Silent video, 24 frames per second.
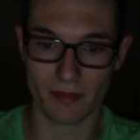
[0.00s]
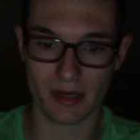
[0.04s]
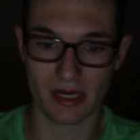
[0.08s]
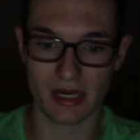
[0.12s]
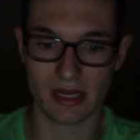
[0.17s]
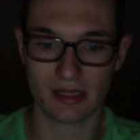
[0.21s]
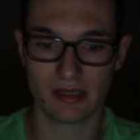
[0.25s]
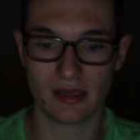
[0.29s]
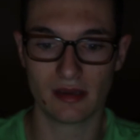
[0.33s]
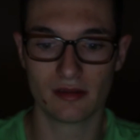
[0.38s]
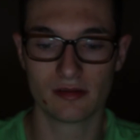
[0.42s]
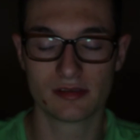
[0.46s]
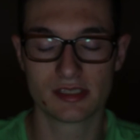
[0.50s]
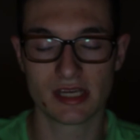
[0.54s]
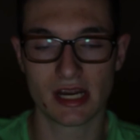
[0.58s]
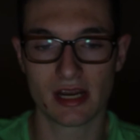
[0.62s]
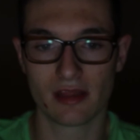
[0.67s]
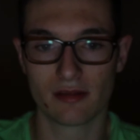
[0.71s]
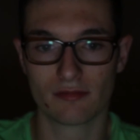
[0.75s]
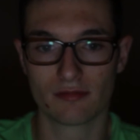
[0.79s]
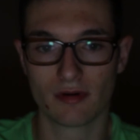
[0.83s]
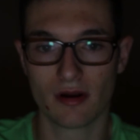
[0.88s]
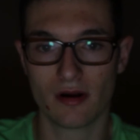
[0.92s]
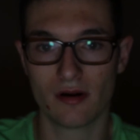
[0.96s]
me on the other side
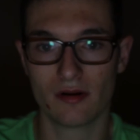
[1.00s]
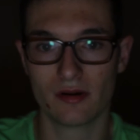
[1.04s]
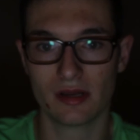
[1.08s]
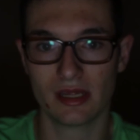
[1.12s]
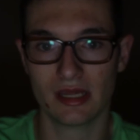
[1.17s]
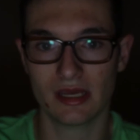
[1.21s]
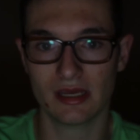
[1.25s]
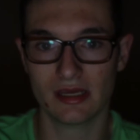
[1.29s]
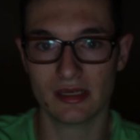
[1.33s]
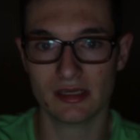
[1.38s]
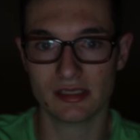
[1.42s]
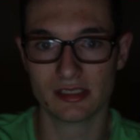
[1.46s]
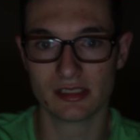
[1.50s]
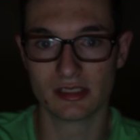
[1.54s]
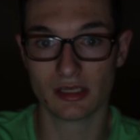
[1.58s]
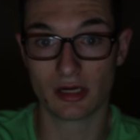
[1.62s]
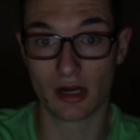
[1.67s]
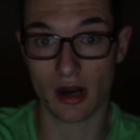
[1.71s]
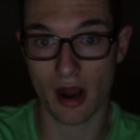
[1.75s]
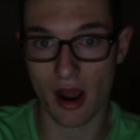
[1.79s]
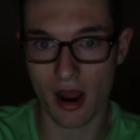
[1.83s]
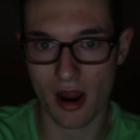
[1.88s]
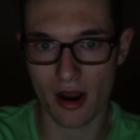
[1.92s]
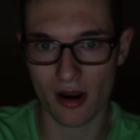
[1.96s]
of the road is the
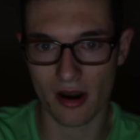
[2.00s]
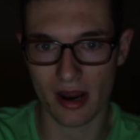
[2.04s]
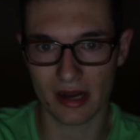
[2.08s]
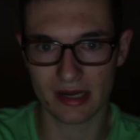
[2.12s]
car.